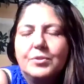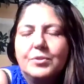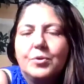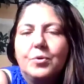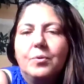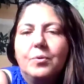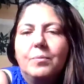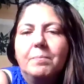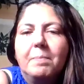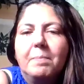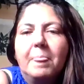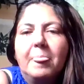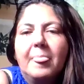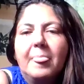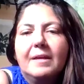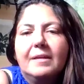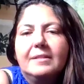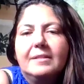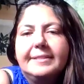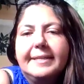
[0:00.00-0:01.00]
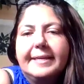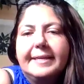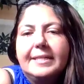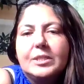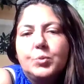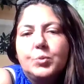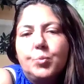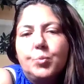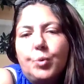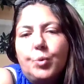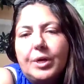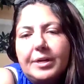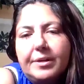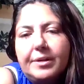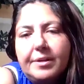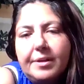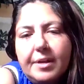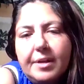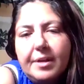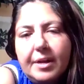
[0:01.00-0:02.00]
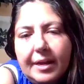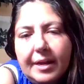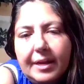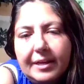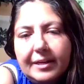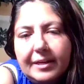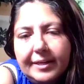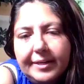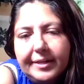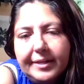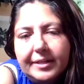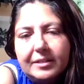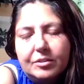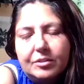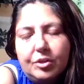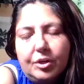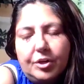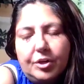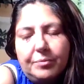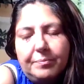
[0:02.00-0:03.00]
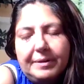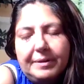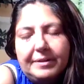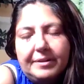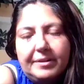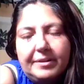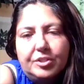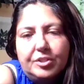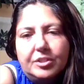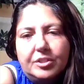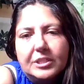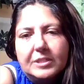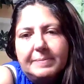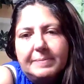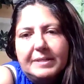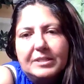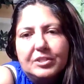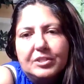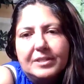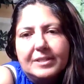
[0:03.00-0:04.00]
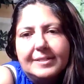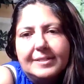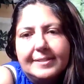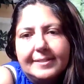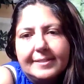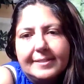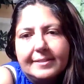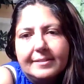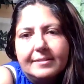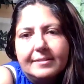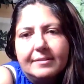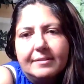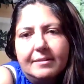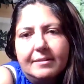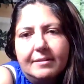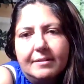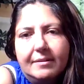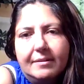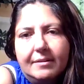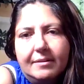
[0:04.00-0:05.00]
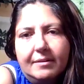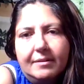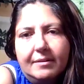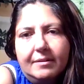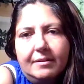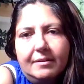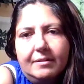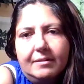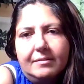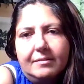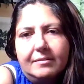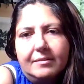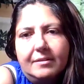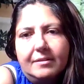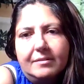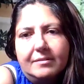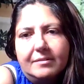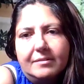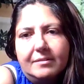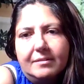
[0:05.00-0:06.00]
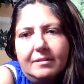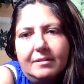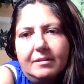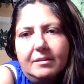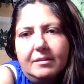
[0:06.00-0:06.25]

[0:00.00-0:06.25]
So tell us what a clinical documentation specialist does?